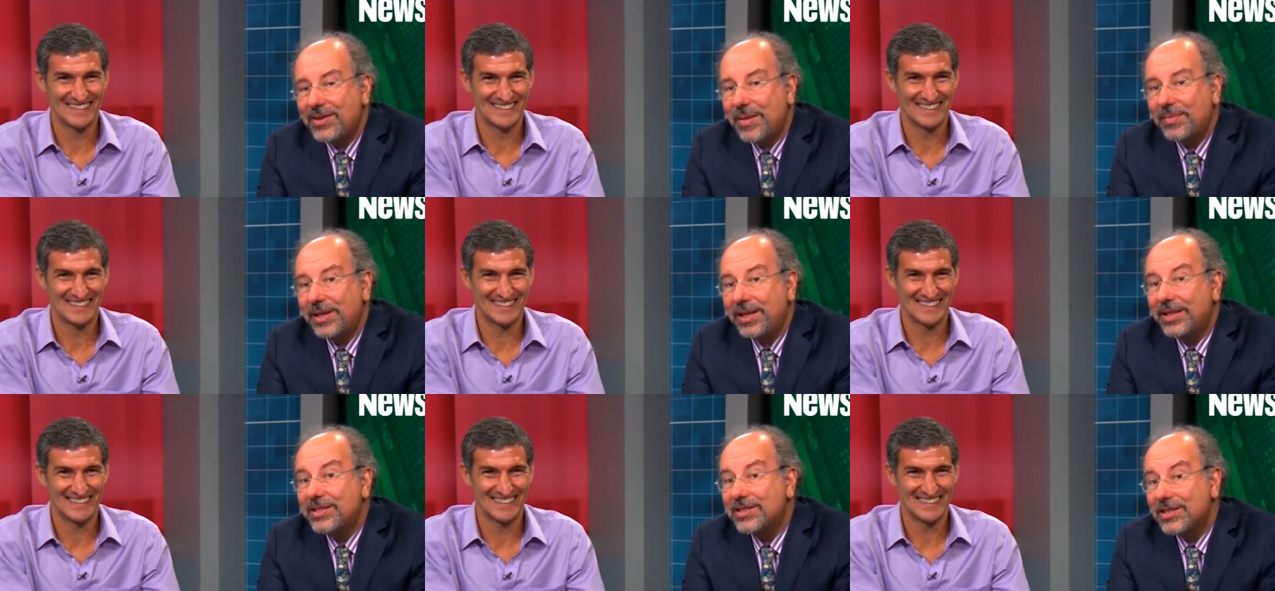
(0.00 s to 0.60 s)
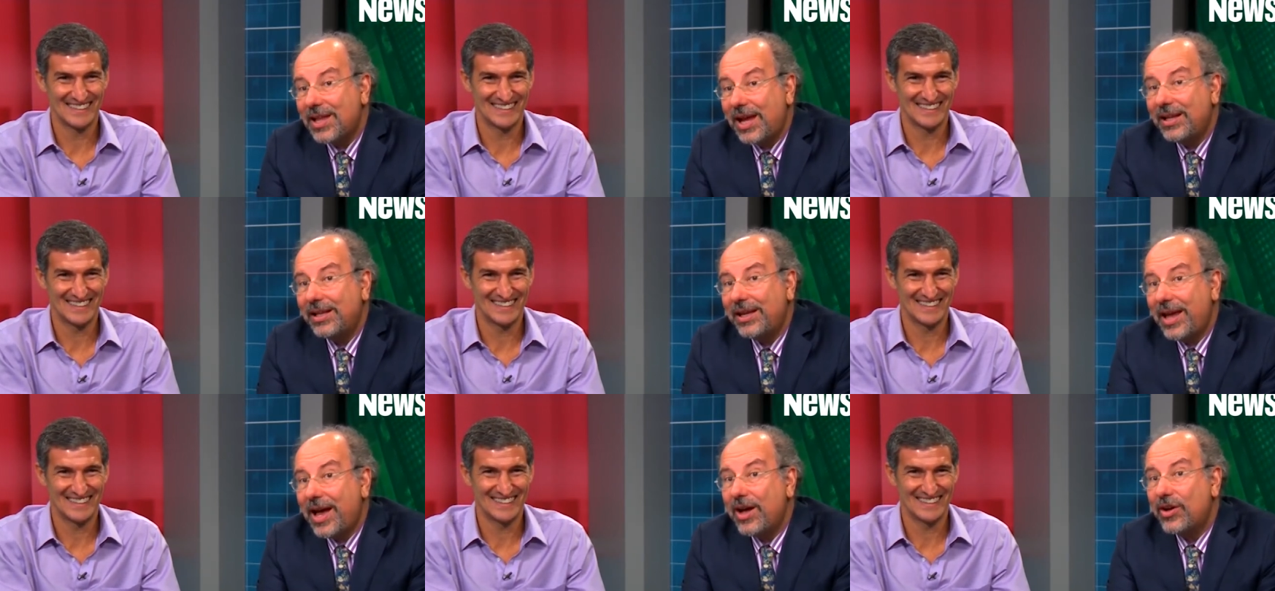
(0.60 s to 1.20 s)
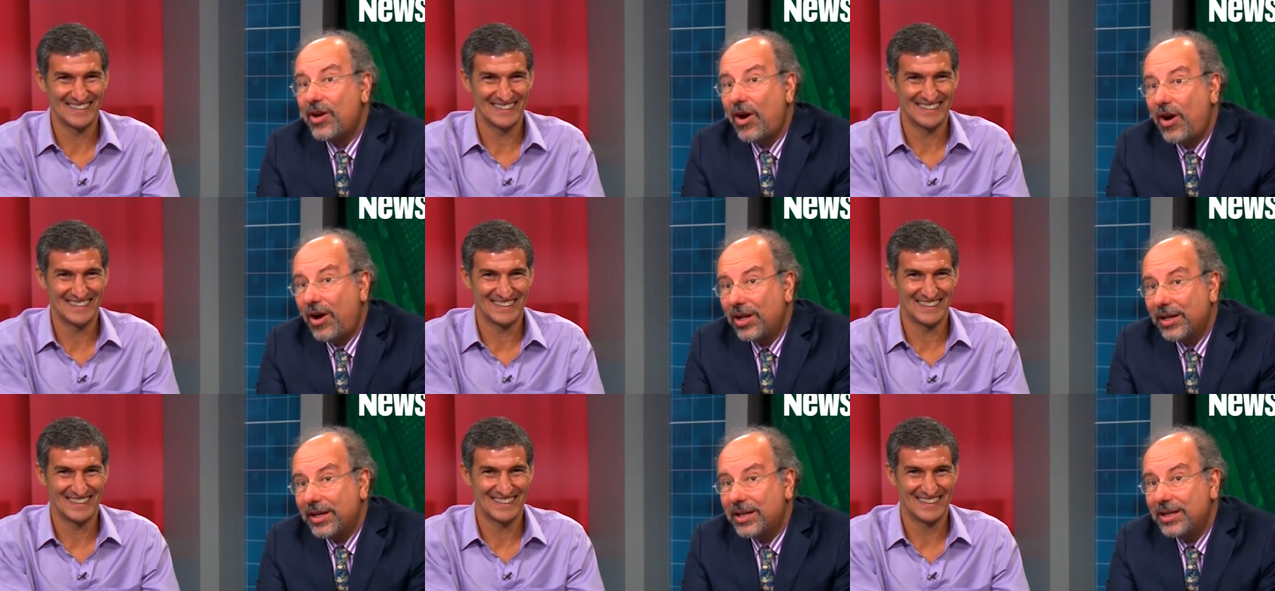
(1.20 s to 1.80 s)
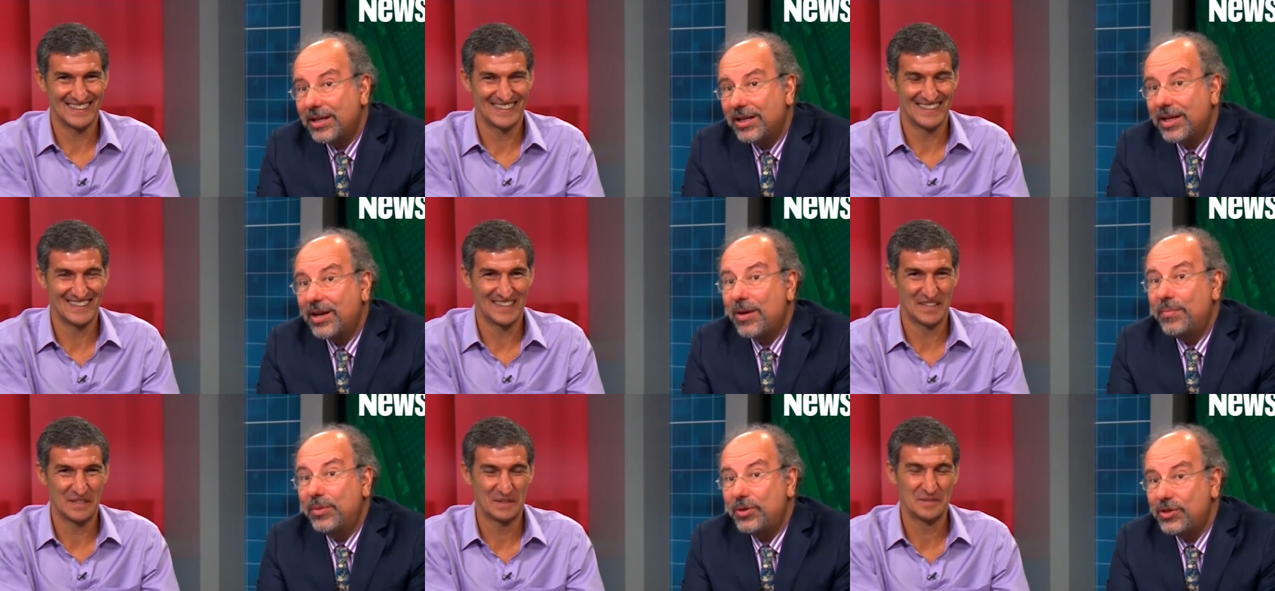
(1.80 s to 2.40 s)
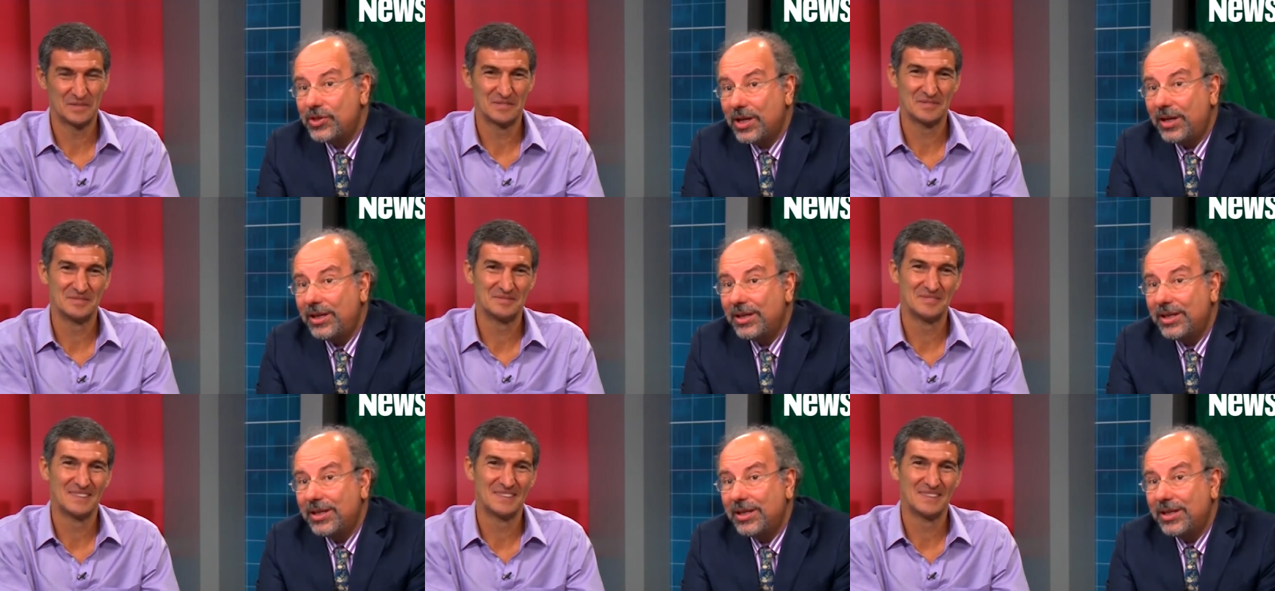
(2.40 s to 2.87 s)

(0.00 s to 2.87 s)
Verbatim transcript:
Speaker 1: something that's slightly alcoholic, kombucha.